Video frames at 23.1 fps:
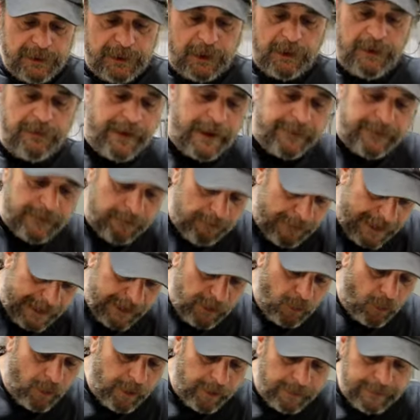So you've got the
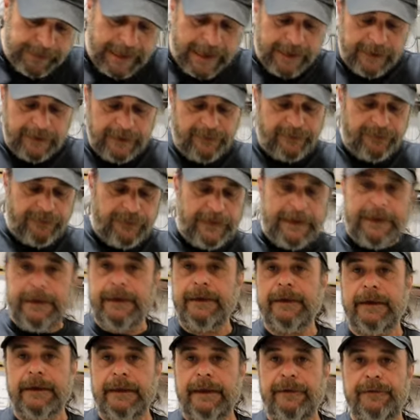main oil galley
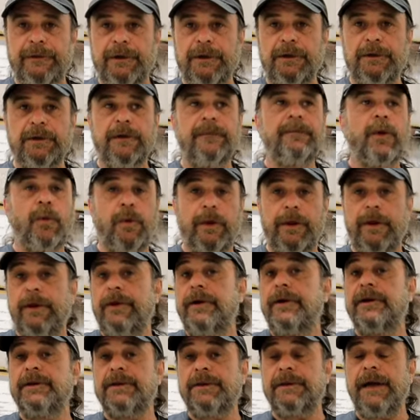feeding the lifters. Whether
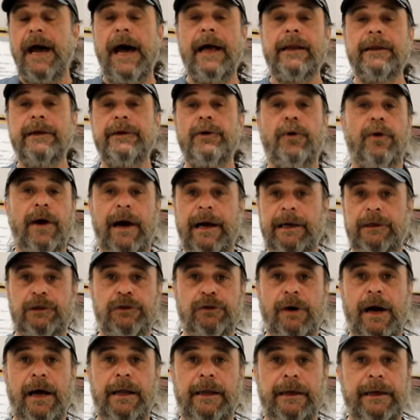they're solid or
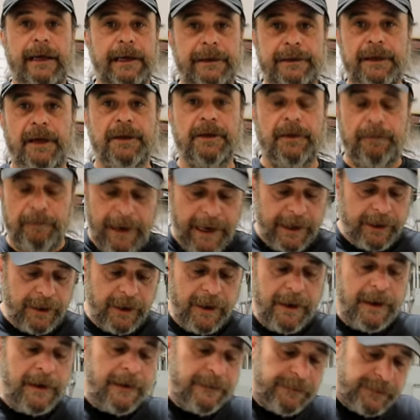hydraulic, it doesn't
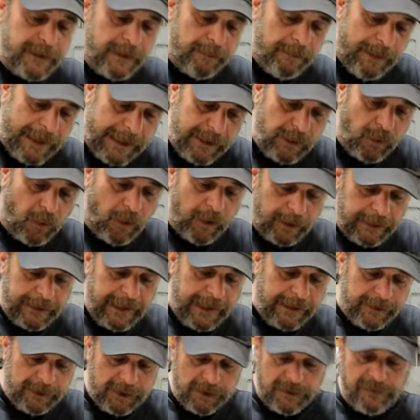matter. The main oil
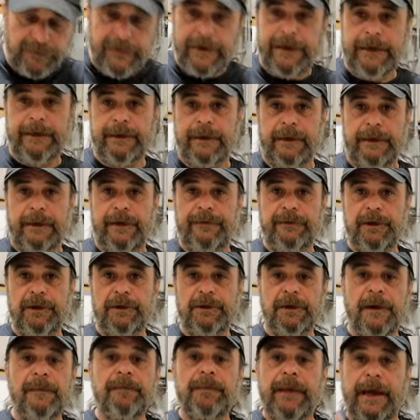galley is feeding the
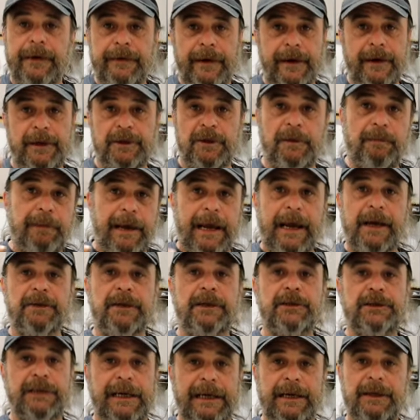lifters, and then there's a
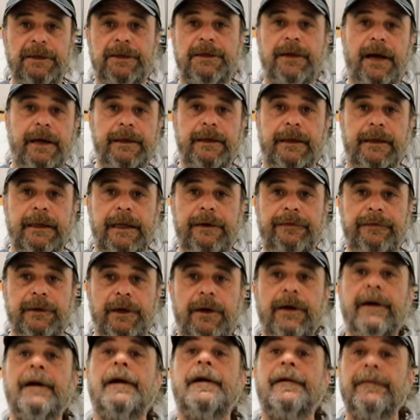passage inside the
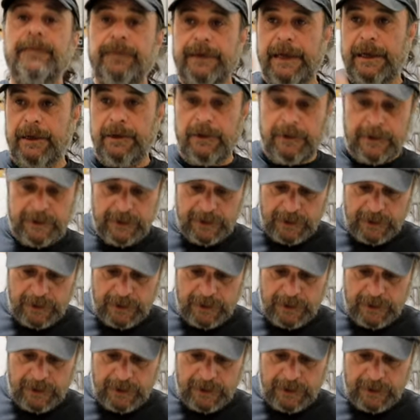lifter that